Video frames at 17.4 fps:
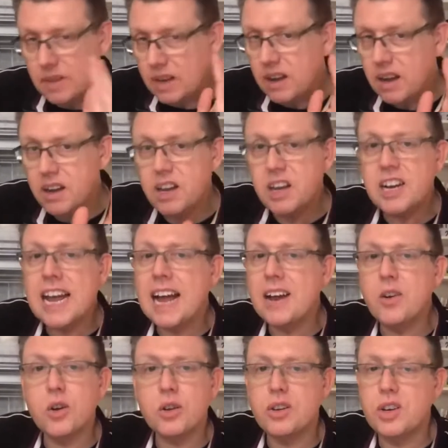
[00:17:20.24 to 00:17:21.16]
I learned
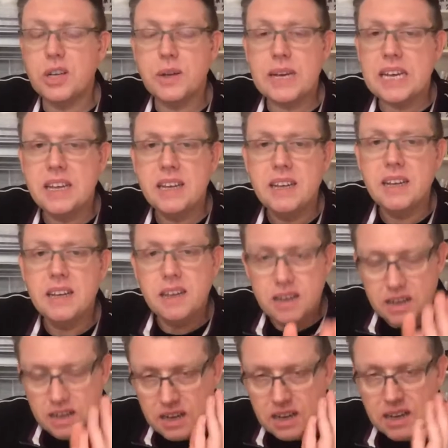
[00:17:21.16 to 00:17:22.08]
how not to do it,
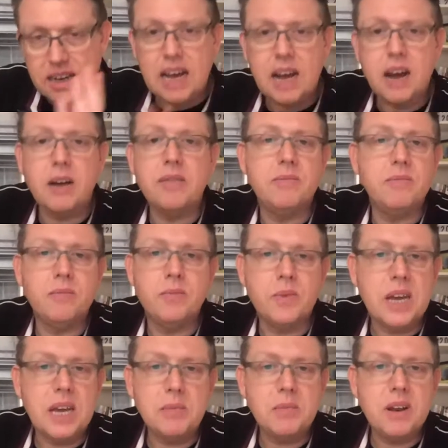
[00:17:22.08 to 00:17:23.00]
and now
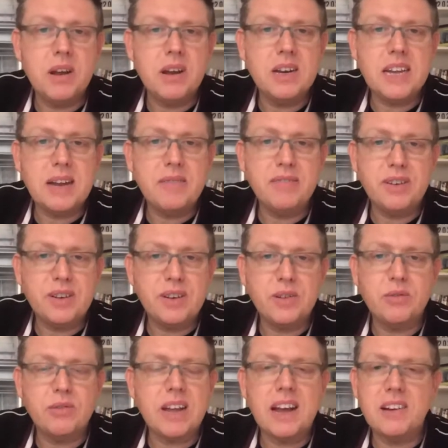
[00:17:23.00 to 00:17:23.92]
I keep learning every
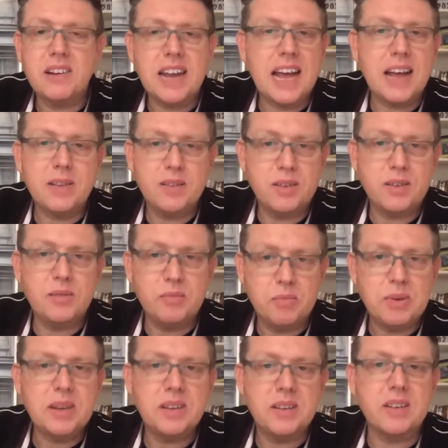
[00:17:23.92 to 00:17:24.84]
single day on how to
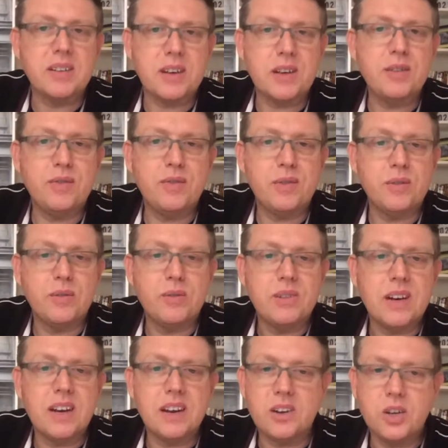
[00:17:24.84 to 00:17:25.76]
be successful,
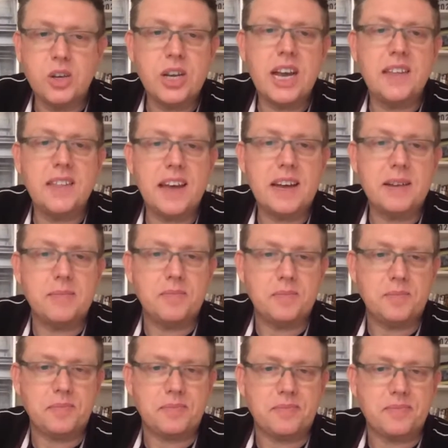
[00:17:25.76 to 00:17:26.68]
and I share that.
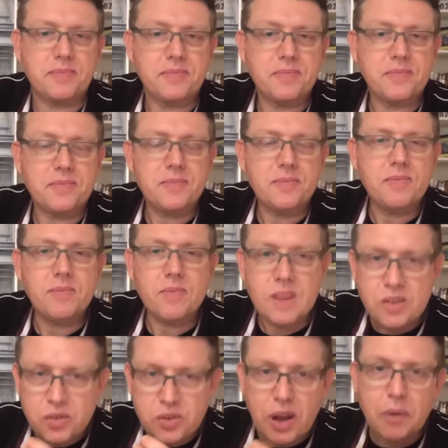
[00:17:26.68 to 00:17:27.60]

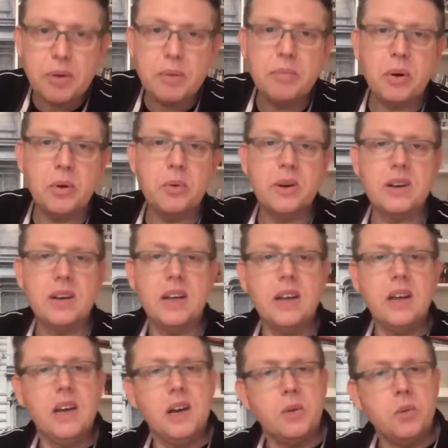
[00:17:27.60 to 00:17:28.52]
So important.
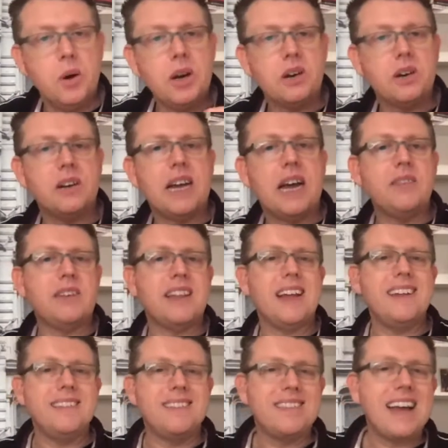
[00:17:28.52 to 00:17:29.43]
Work on having
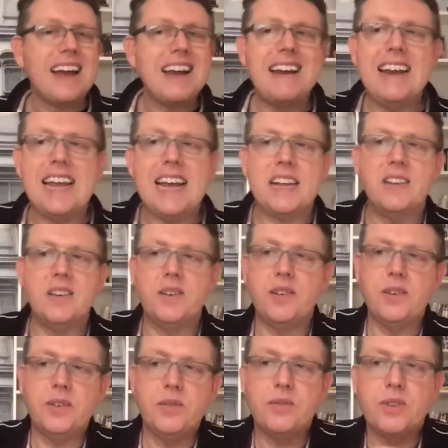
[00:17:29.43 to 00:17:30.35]
that daily
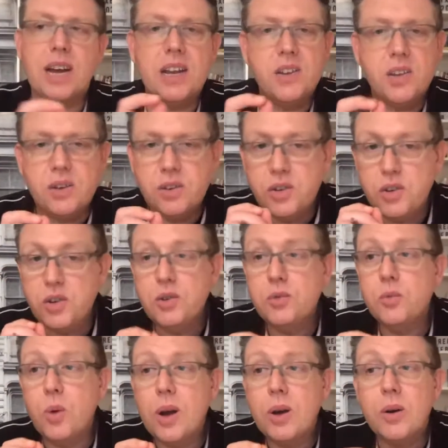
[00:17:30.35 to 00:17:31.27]
attitude of gratitude, and
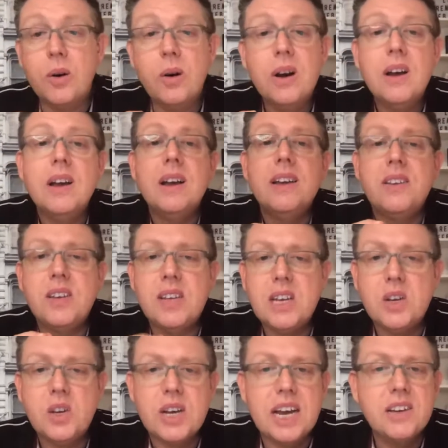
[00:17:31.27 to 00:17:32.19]
you will
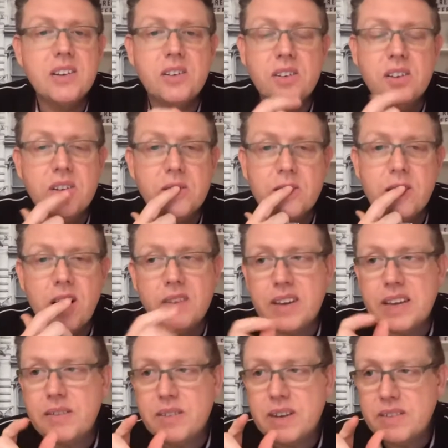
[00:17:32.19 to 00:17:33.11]
see changes in your
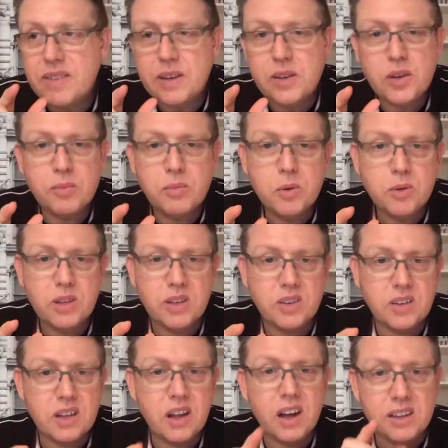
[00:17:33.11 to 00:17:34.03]
life. Even if they're small
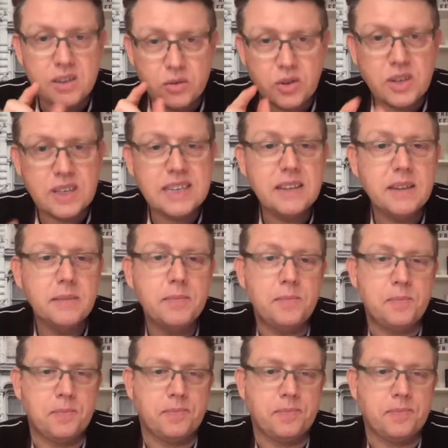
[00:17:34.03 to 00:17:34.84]
to start, you'll see them.